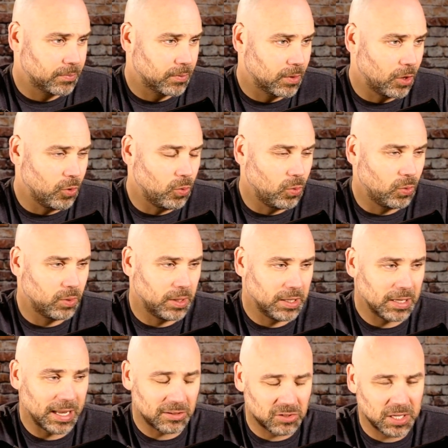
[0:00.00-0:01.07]
who
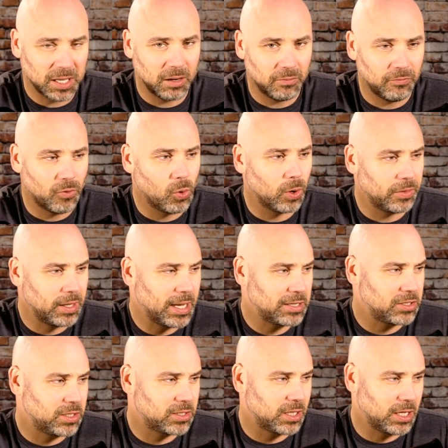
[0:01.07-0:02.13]
at 10-4 in the
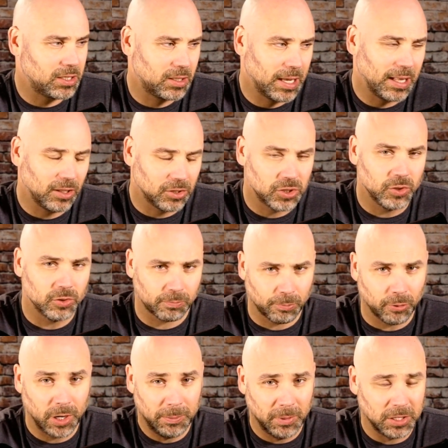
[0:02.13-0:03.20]
SEC, LSU is
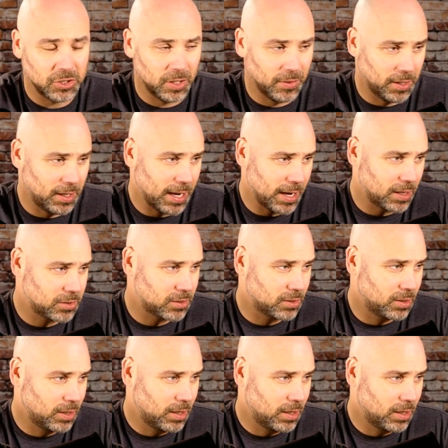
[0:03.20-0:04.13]
pretty much in the dance.